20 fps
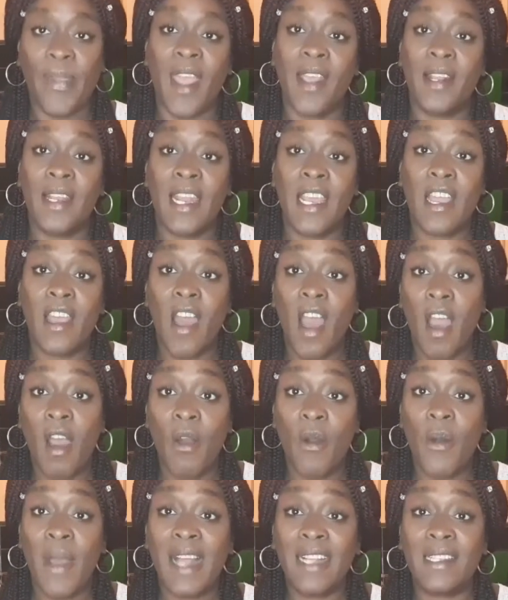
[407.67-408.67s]

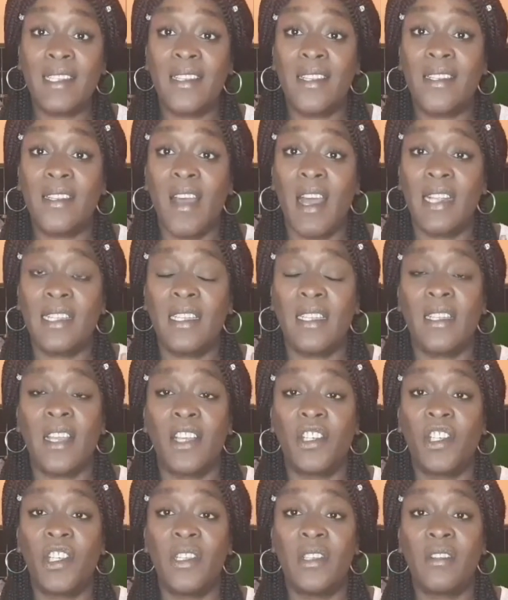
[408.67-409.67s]
Nicole has decided
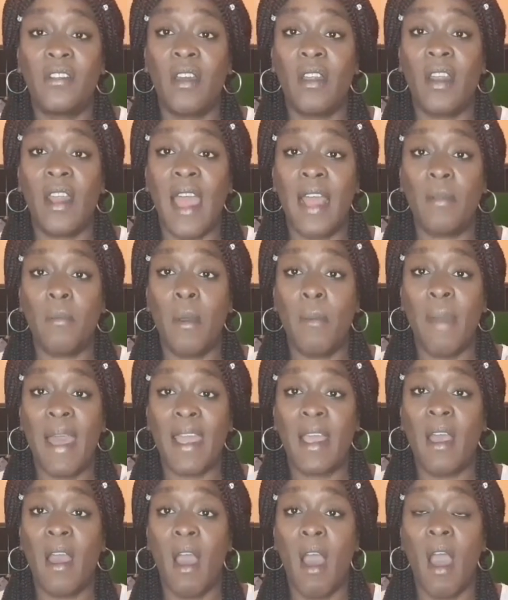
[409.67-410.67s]
that she's gonna
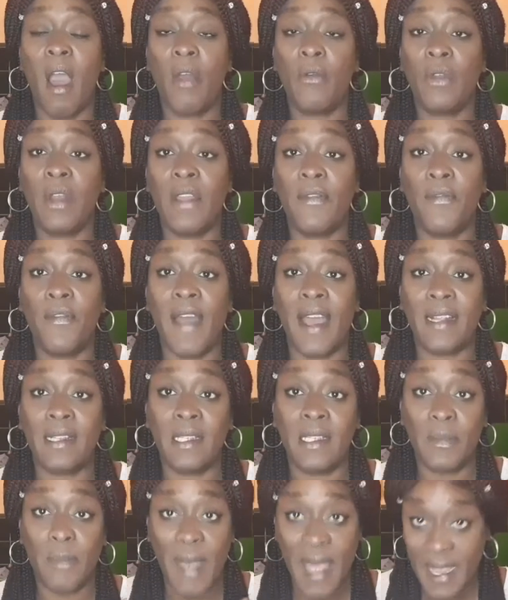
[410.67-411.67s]
make her
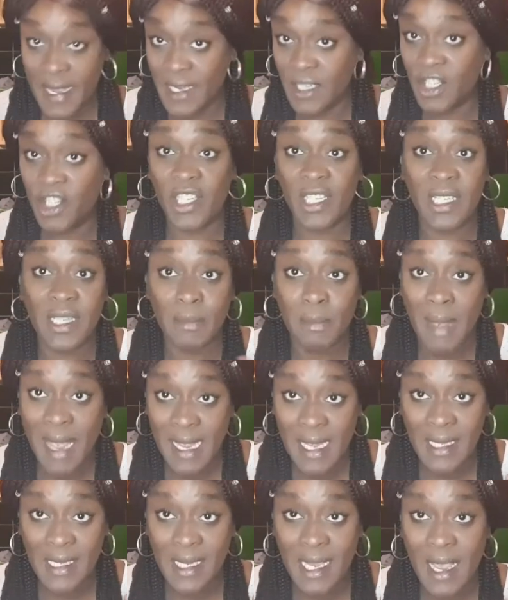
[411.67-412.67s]
OnlyFans page. She's
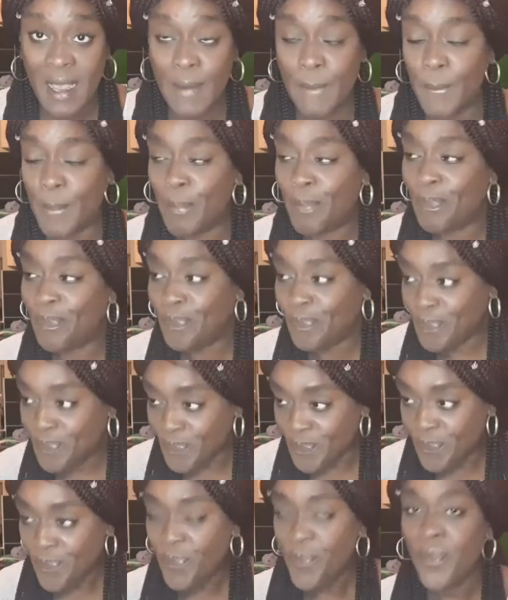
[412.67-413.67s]
made it.
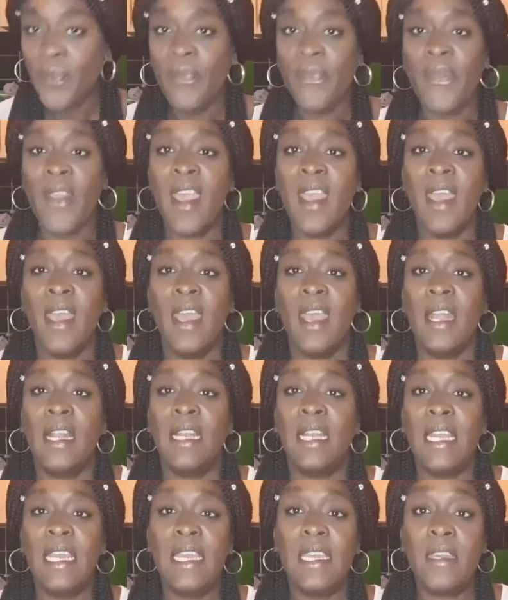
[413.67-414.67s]

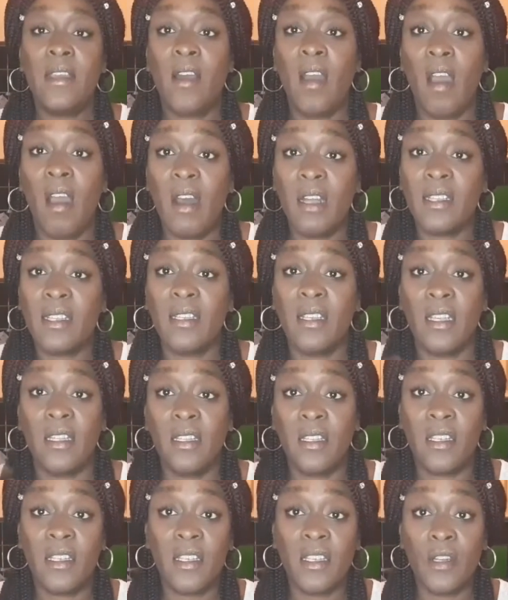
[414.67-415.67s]

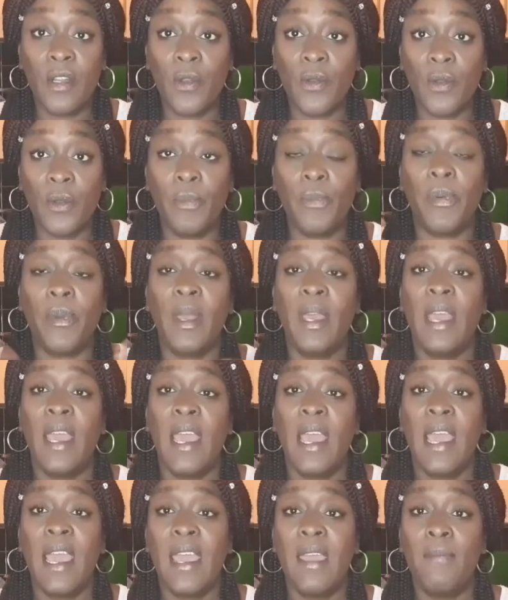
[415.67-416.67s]
Lecarson, Snoop,
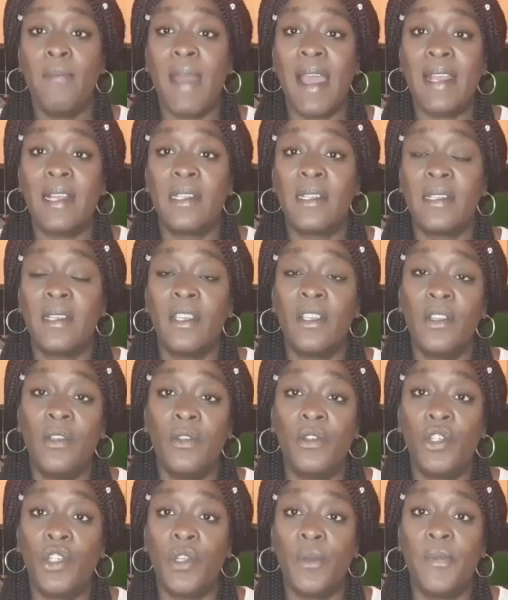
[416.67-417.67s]
he makes a
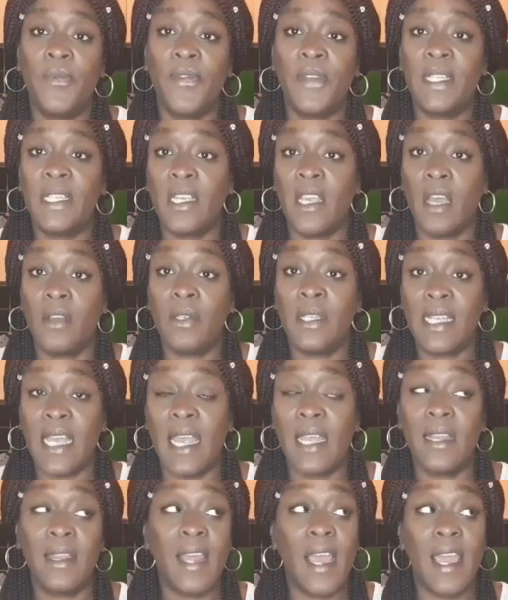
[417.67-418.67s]
YouTube video
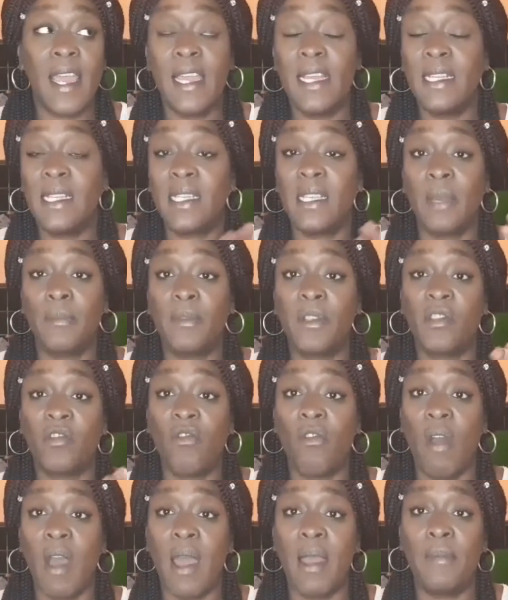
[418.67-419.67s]
saying that he's
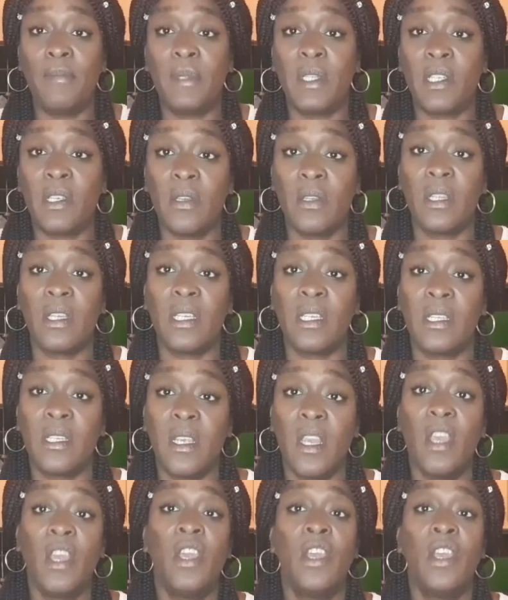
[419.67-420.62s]
subscribed to this